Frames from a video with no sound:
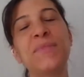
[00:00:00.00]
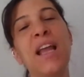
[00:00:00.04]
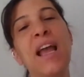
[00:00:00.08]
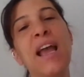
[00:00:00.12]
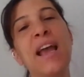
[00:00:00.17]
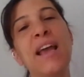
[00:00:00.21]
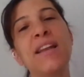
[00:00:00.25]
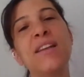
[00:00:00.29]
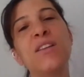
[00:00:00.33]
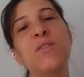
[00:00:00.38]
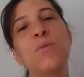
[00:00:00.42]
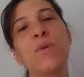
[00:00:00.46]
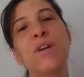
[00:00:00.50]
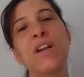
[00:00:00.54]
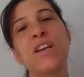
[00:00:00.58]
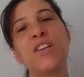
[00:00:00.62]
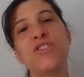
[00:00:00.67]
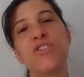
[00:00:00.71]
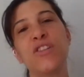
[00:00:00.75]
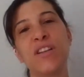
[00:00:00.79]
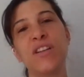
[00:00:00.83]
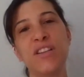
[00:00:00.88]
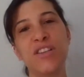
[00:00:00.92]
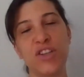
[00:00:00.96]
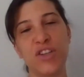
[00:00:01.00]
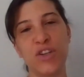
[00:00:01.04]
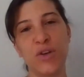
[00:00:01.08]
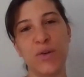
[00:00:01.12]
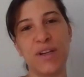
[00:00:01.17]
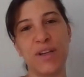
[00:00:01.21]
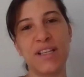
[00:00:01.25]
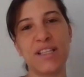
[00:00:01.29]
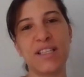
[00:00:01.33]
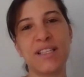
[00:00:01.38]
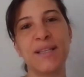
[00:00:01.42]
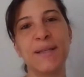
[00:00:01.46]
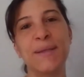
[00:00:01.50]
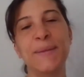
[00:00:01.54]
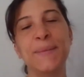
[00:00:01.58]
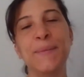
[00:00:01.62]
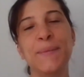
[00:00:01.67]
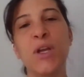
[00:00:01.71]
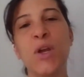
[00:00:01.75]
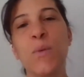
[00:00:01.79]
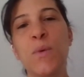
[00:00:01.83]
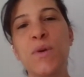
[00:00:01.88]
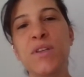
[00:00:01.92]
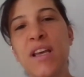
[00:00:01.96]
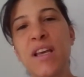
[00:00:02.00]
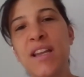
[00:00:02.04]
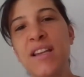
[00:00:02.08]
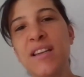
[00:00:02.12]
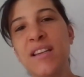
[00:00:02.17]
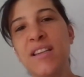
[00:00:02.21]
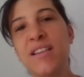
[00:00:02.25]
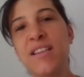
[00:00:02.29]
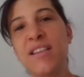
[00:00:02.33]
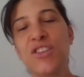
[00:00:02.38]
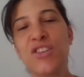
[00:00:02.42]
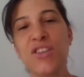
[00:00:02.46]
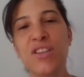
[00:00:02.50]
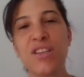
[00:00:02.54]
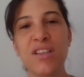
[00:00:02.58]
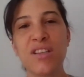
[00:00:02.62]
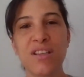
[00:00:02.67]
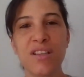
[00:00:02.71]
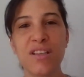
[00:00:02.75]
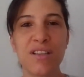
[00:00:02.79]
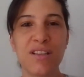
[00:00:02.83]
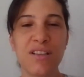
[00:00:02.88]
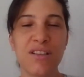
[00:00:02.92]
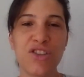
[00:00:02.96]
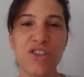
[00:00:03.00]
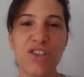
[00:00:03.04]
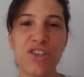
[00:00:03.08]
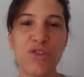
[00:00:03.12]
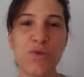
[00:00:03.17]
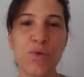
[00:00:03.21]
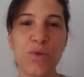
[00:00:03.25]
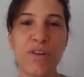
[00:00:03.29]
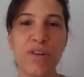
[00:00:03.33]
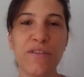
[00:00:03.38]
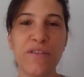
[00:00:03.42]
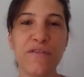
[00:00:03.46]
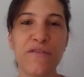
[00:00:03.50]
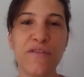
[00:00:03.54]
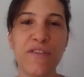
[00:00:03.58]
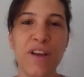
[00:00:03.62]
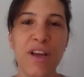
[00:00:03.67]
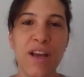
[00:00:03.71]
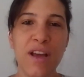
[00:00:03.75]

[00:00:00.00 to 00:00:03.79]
And what I started to notice was that in addition to just sort of